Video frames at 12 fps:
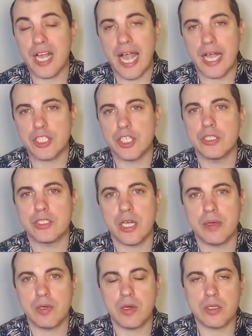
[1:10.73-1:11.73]
hashing
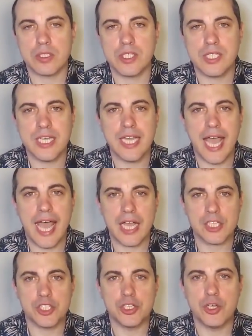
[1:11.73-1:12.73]
type called
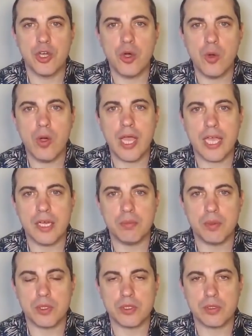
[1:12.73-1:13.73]
sighash no
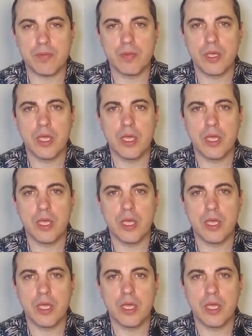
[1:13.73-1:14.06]
input.